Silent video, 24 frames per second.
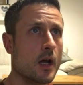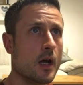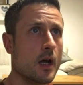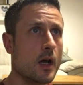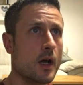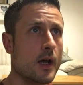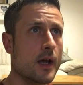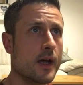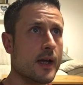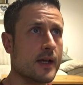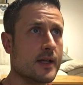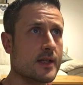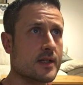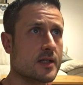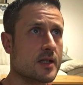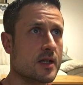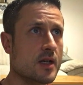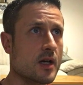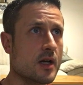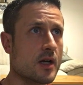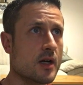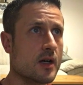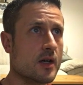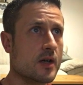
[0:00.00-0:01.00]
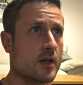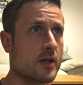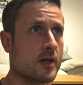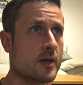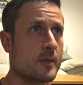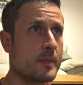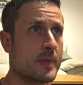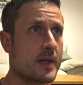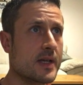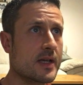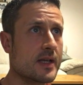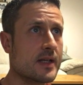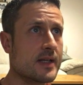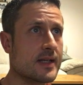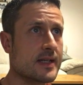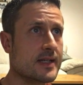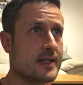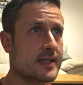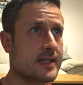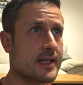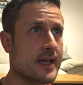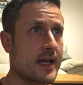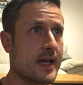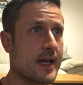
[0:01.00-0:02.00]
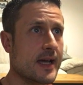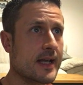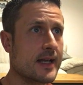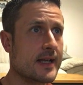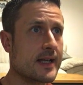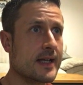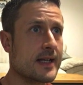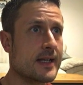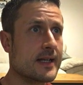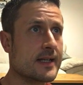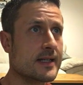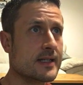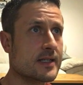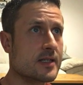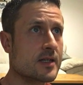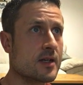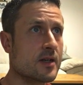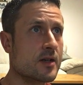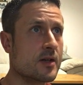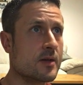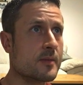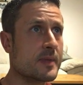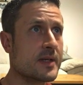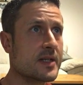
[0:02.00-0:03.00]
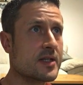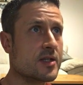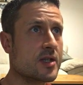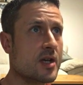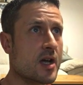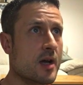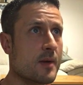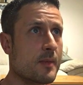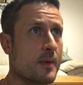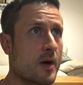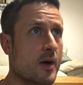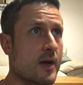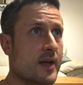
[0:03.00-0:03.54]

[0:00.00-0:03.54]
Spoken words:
It's going to be a Nissan, and it's going to be turbo,